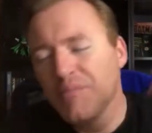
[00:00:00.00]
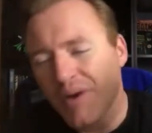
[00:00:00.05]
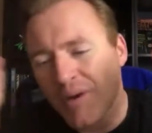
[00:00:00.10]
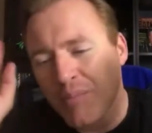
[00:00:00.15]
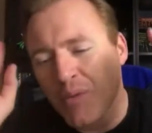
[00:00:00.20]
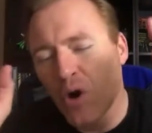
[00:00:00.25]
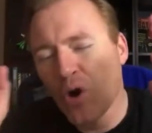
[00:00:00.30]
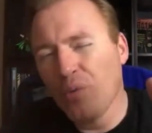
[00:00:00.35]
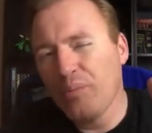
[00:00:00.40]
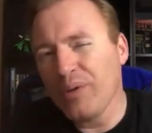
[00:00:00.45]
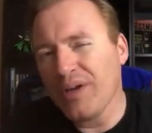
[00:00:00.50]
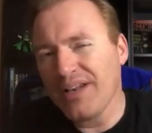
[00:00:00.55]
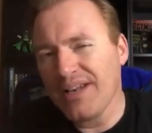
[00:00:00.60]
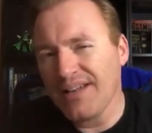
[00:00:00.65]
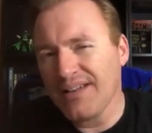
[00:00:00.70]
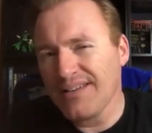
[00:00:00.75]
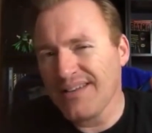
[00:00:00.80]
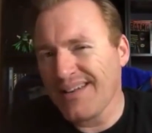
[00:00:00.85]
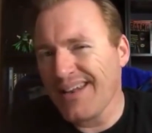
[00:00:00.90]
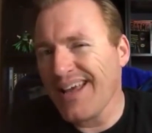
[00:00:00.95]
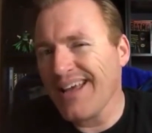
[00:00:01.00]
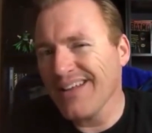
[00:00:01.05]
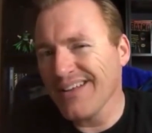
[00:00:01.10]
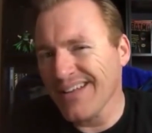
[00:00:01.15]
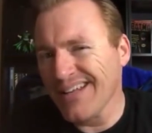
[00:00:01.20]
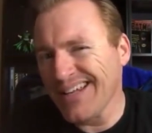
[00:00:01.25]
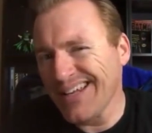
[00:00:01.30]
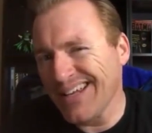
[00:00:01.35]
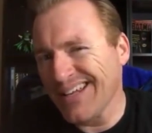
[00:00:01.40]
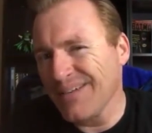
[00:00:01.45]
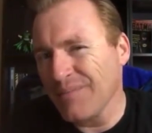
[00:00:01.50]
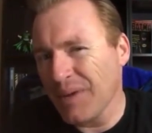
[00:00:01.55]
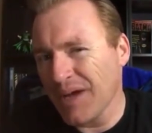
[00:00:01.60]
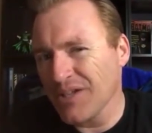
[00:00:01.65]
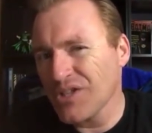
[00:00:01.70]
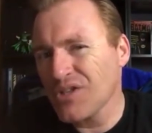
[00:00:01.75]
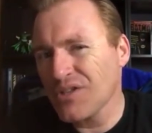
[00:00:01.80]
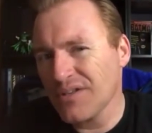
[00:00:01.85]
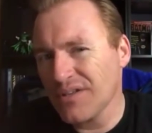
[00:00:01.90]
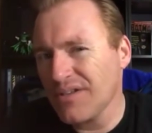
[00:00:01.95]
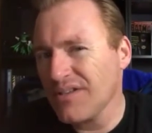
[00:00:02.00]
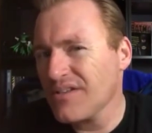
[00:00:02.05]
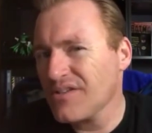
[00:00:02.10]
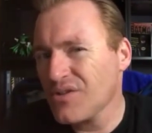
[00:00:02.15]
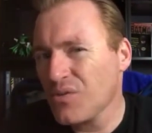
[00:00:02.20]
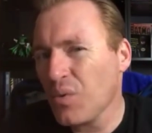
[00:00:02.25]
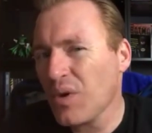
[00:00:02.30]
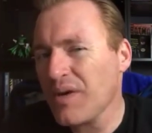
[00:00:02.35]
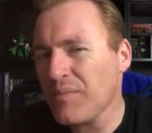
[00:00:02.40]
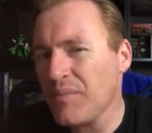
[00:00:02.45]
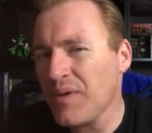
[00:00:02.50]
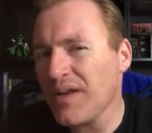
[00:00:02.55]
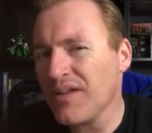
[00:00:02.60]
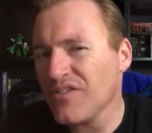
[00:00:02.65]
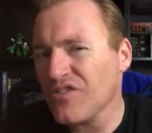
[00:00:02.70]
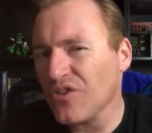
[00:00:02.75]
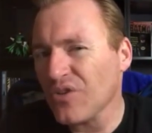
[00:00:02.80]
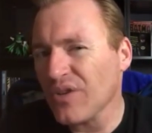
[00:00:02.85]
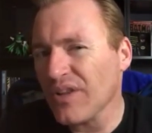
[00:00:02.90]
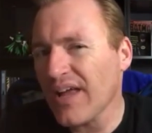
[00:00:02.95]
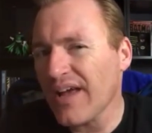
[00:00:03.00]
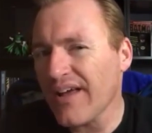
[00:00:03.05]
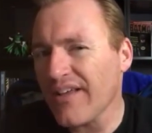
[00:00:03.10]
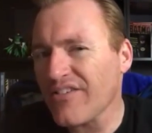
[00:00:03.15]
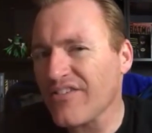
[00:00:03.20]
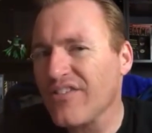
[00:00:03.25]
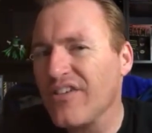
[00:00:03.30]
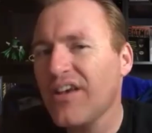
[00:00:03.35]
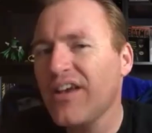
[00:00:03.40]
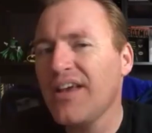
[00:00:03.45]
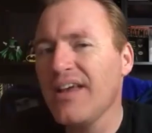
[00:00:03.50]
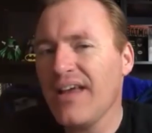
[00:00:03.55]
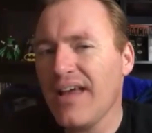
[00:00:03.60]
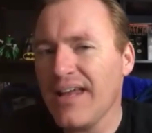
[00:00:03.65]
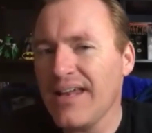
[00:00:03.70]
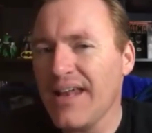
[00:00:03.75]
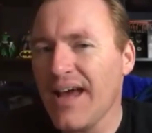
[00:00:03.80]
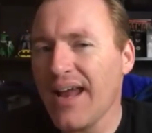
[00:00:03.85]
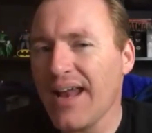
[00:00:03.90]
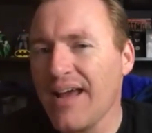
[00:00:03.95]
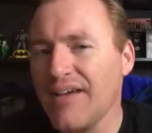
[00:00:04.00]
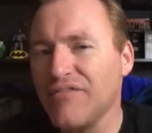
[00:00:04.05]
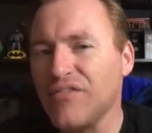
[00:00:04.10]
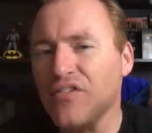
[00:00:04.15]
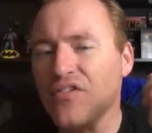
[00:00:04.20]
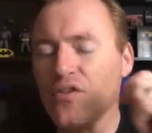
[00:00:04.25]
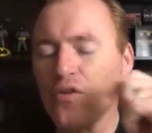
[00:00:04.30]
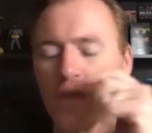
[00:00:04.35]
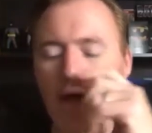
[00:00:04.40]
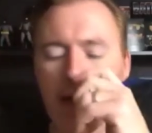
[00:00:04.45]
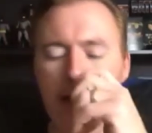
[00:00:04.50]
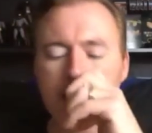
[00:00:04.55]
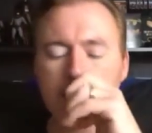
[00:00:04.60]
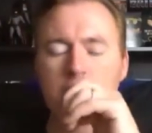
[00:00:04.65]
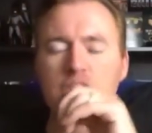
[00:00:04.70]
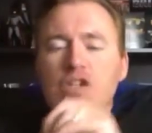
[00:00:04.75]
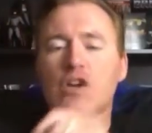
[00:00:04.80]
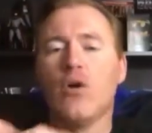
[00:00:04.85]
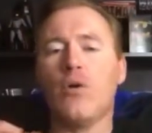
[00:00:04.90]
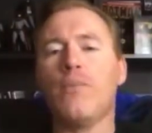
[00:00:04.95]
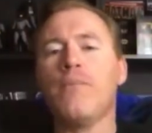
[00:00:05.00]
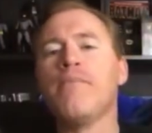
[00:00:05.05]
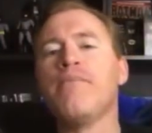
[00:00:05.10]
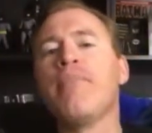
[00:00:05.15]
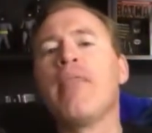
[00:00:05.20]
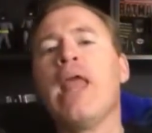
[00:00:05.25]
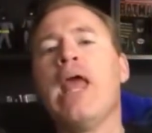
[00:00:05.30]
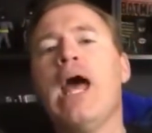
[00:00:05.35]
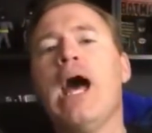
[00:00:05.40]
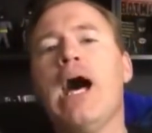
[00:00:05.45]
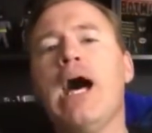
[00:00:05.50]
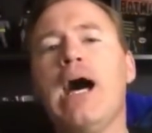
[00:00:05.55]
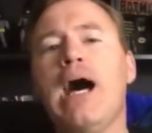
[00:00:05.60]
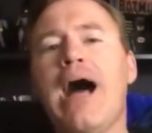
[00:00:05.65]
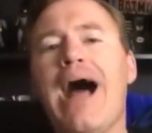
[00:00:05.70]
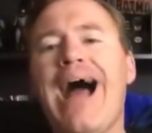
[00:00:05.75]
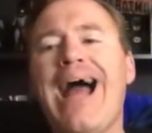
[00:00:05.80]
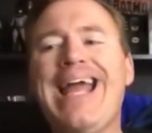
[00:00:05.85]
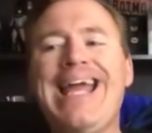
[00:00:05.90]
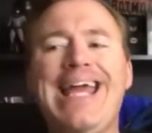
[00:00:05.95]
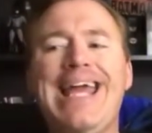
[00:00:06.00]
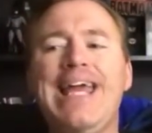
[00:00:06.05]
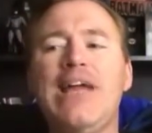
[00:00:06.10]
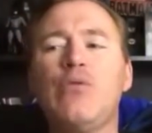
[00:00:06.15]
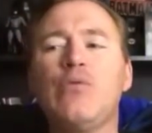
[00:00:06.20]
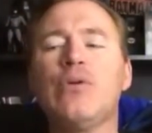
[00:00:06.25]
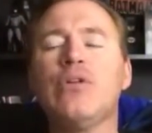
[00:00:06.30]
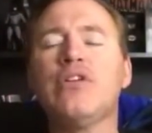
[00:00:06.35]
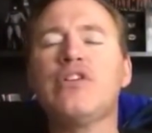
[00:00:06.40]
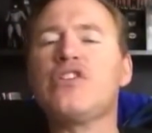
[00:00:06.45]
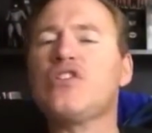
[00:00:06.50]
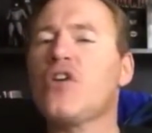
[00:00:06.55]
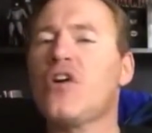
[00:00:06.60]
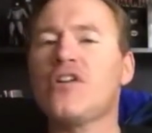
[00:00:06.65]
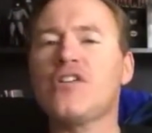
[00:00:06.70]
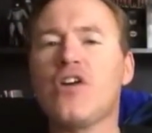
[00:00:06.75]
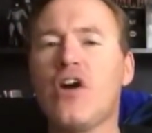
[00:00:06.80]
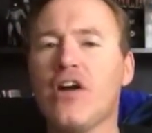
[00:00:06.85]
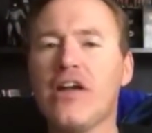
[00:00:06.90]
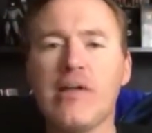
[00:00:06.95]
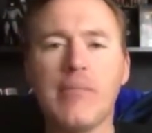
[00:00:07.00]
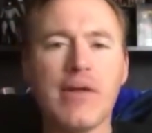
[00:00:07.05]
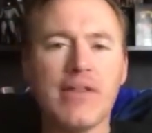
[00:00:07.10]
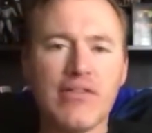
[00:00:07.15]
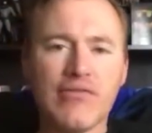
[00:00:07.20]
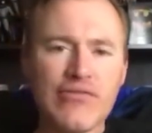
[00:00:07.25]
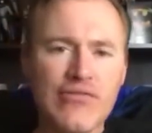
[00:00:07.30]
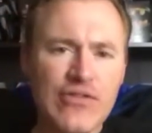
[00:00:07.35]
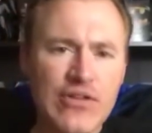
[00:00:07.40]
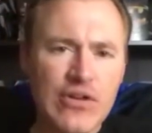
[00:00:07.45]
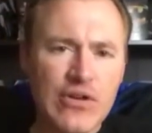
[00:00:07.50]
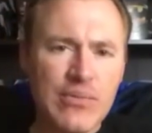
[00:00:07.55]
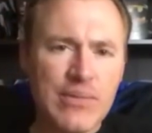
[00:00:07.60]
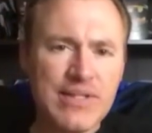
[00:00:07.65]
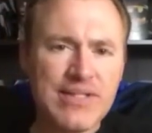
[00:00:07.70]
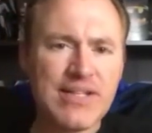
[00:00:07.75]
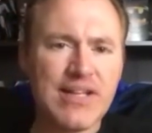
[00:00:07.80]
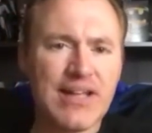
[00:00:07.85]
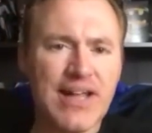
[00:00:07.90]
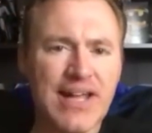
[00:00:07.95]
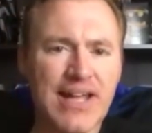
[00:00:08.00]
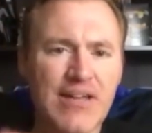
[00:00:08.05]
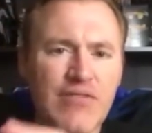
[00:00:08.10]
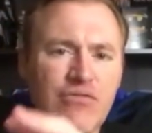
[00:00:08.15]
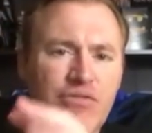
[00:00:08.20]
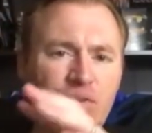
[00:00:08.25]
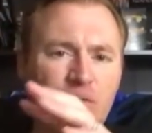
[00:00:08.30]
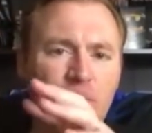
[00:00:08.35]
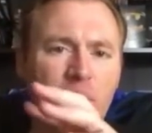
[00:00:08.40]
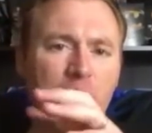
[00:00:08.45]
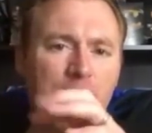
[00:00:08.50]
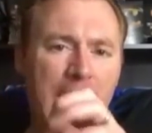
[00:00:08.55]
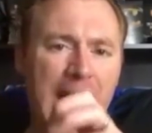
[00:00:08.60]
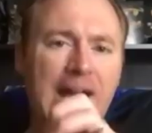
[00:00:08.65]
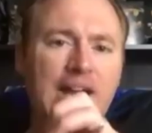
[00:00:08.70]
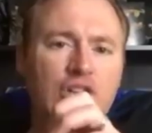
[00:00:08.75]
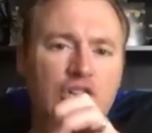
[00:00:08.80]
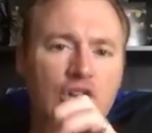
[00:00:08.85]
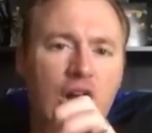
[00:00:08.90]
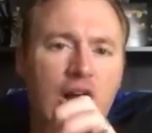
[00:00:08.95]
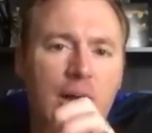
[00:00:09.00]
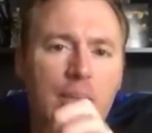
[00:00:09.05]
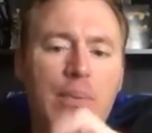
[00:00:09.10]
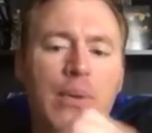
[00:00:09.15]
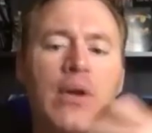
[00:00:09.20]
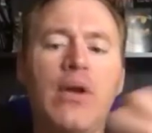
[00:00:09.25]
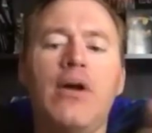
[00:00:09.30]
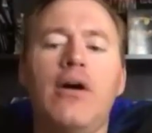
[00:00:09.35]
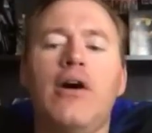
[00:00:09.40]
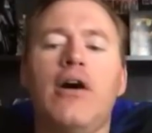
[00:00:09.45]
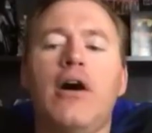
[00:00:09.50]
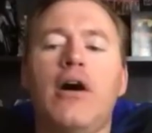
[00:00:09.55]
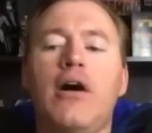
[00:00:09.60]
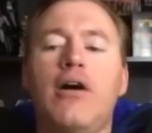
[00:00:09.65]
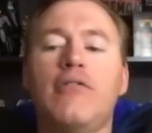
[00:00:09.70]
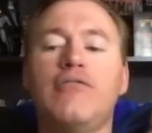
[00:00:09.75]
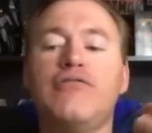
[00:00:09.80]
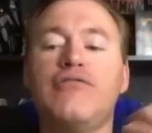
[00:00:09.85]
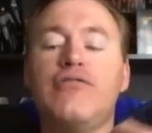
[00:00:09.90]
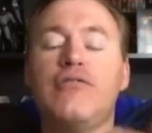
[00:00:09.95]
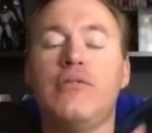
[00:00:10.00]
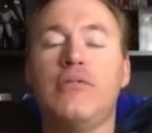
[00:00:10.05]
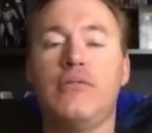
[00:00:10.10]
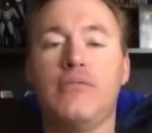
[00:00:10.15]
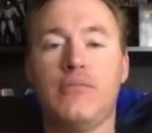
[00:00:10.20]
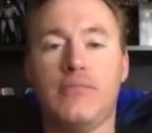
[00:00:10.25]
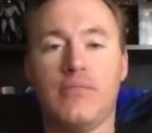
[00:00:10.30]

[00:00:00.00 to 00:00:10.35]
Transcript: but I'm hoping to nail it in about twenty minutes or less and not have to do that. So, uh, I can't really start talking about the film until I give you a backdrop of,